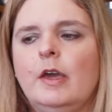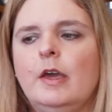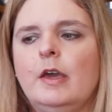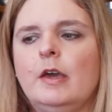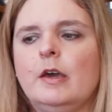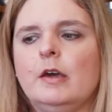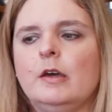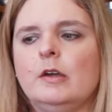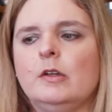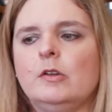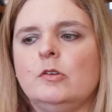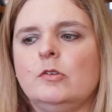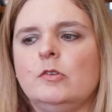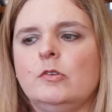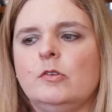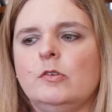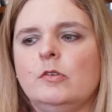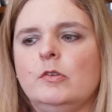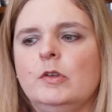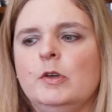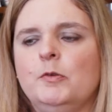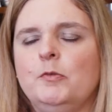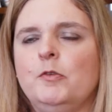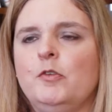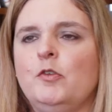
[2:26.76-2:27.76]
and
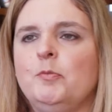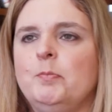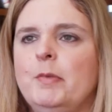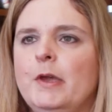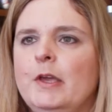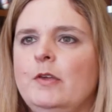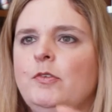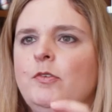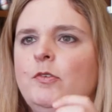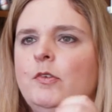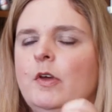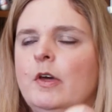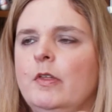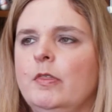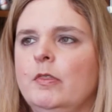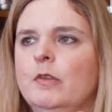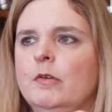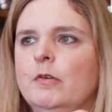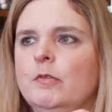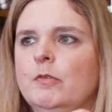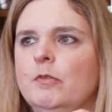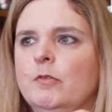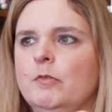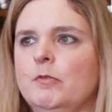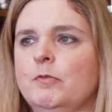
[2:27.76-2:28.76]
it was based on
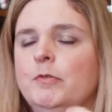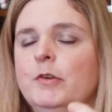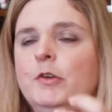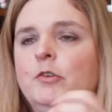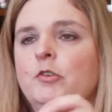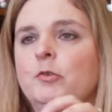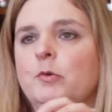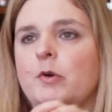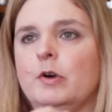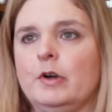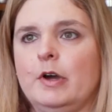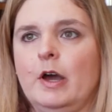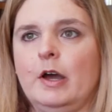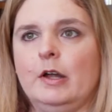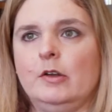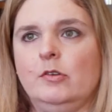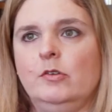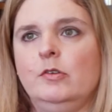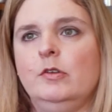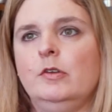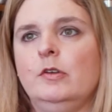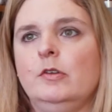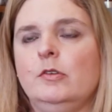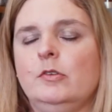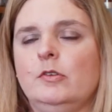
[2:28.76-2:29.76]
the visual
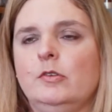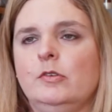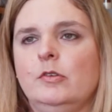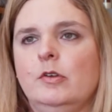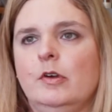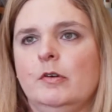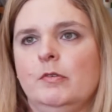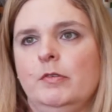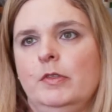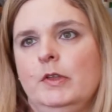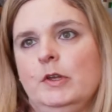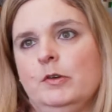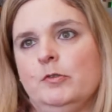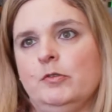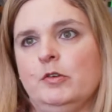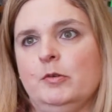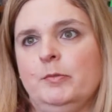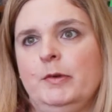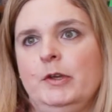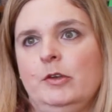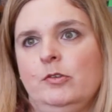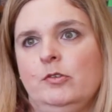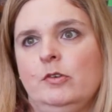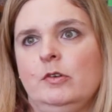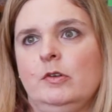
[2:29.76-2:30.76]
content of the
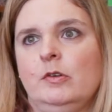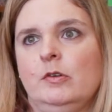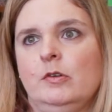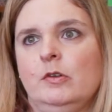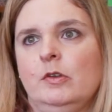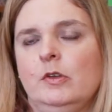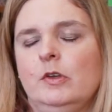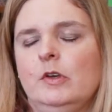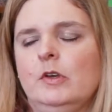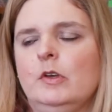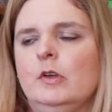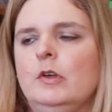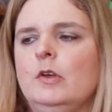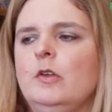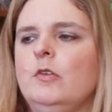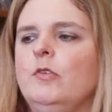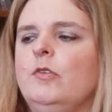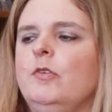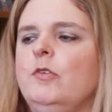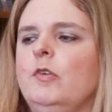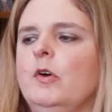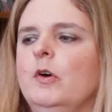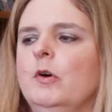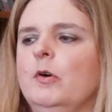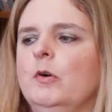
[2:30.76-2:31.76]
information.
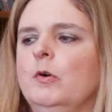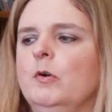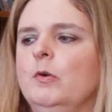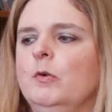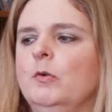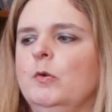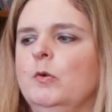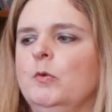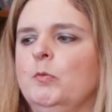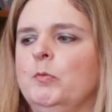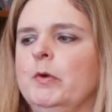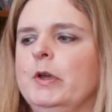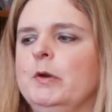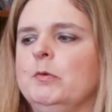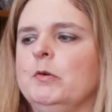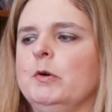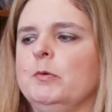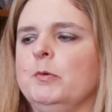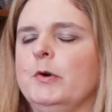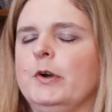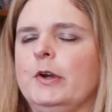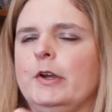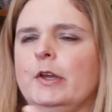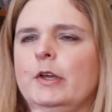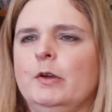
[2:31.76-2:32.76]
So we
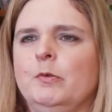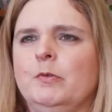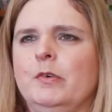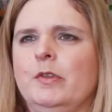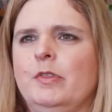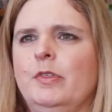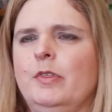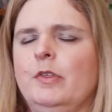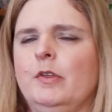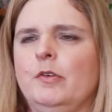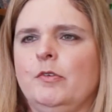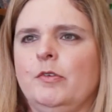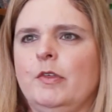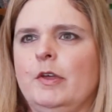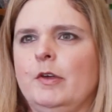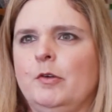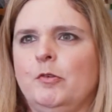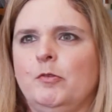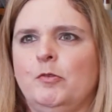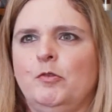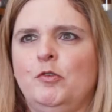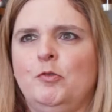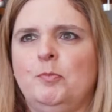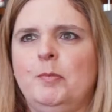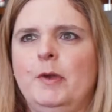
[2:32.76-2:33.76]
were working with things
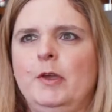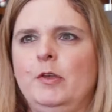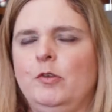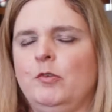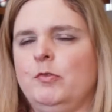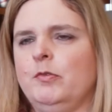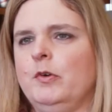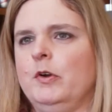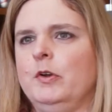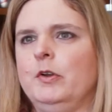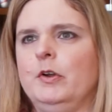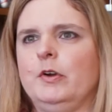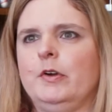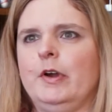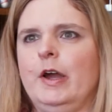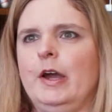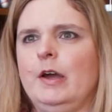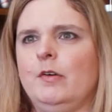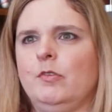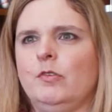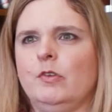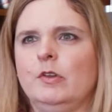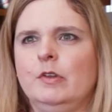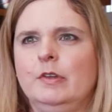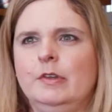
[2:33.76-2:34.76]
like space
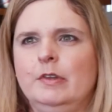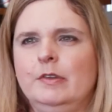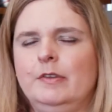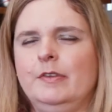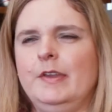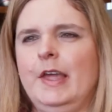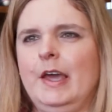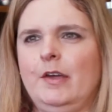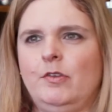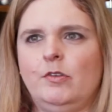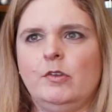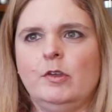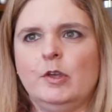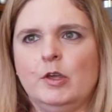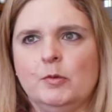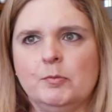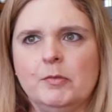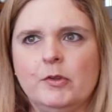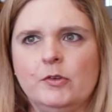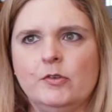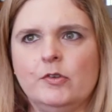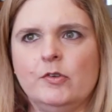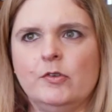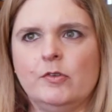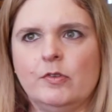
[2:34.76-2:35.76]
photographs and NASA
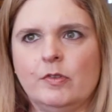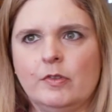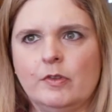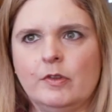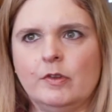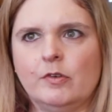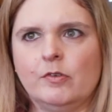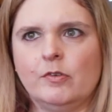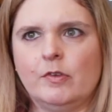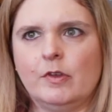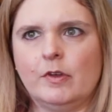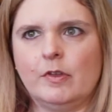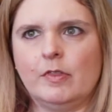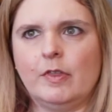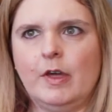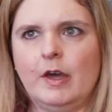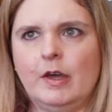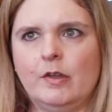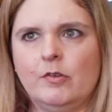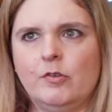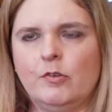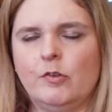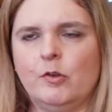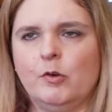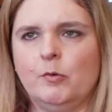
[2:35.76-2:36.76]
images and things like
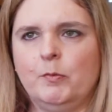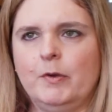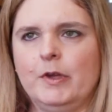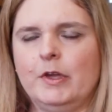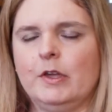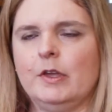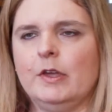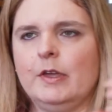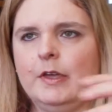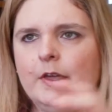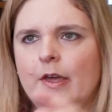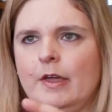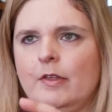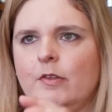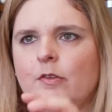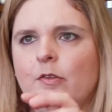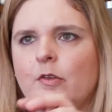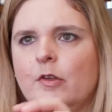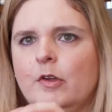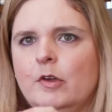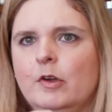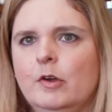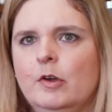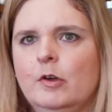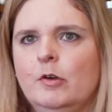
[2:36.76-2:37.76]
that. So we could
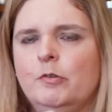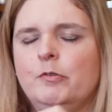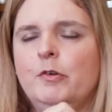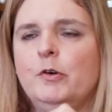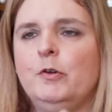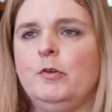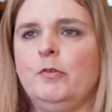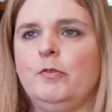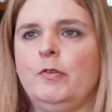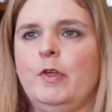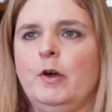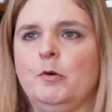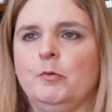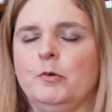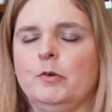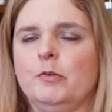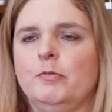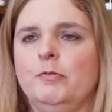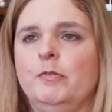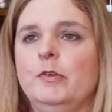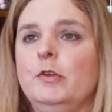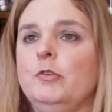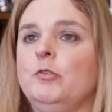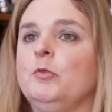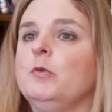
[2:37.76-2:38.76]
get photos that
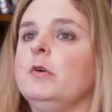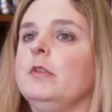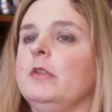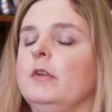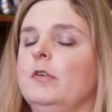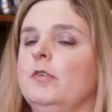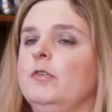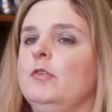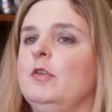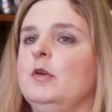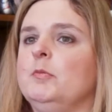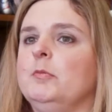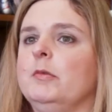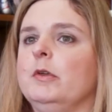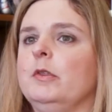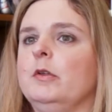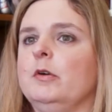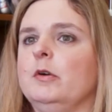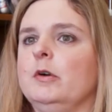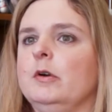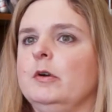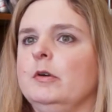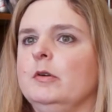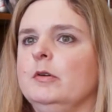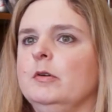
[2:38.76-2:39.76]
were visually
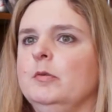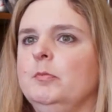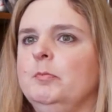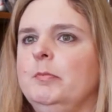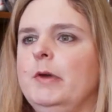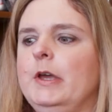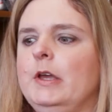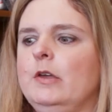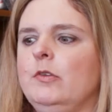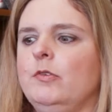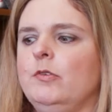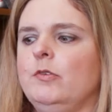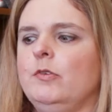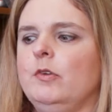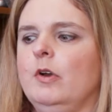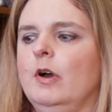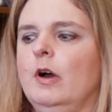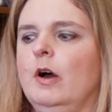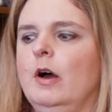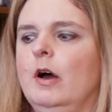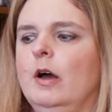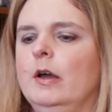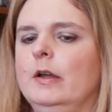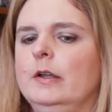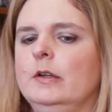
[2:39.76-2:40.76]
similar based
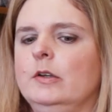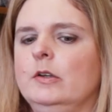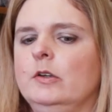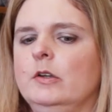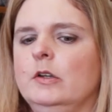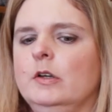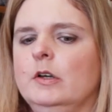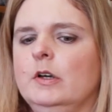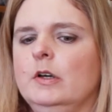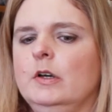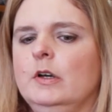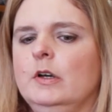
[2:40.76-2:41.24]
on